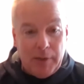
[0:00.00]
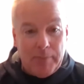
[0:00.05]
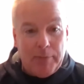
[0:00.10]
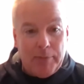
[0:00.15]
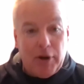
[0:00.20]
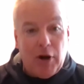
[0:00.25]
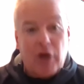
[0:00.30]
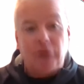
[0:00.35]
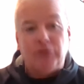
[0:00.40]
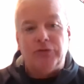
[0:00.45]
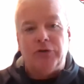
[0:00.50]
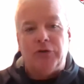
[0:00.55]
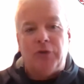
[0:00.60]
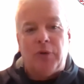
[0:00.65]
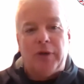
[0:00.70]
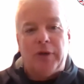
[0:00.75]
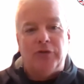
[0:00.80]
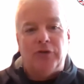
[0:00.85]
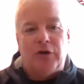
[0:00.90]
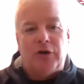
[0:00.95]
But also
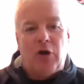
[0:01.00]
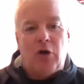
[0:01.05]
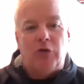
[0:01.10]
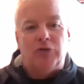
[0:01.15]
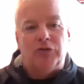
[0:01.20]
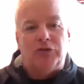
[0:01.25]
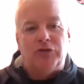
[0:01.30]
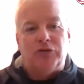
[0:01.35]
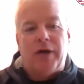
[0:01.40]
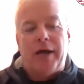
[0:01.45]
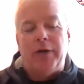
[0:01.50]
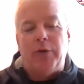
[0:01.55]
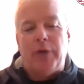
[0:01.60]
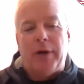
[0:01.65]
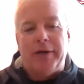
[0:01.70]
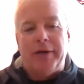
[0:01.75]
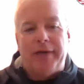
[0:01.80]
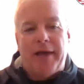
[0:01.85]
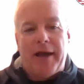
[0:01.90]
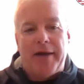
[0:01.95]
as a coach, trying to
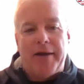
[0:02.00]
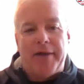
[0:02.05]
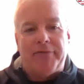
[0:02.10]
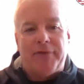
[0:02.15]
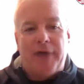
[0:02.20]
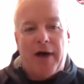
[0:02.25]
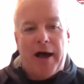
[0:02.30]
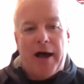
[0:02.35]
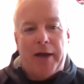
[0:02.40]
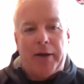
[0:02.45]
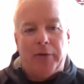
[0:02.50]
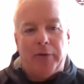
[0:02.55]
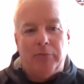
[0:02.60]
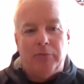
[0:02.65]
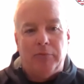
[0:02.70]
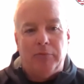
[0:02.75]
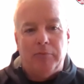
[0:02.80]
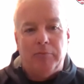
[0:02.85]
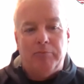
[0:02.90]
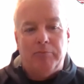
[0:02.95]
identify
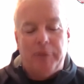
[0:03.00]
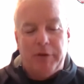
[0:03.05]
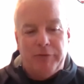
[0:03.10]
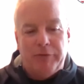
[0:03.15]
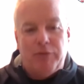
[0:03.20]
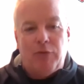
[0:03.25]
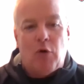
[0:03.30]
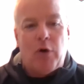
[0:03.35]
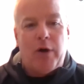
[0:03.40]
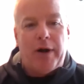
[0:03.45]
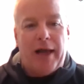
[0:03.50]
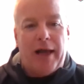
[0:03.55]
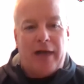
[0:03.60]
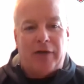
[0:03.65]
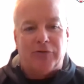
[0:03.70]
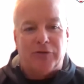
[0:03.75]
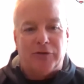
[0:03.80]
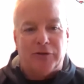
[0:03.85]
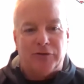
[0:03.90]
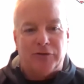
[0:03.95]
before it
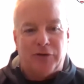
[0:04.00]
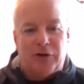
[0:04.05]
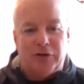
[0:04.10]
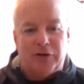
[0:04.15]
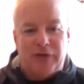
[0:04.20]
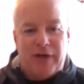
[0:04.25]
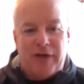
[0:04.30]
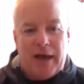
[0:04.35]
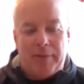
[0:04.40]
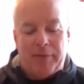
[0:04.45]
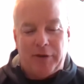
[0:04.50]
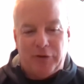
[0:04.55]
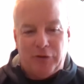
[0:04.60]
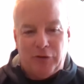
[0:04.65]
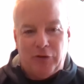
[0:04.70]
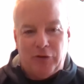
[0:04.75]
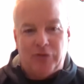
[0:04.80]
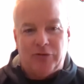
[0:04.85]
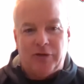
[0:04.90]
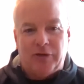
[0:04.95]
actually starts happening.
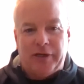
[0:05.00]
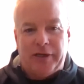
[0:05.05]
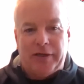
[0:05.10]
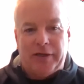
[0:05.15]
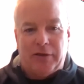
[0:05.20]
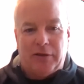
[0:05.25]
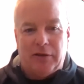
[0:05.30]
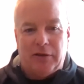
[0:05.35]
Usually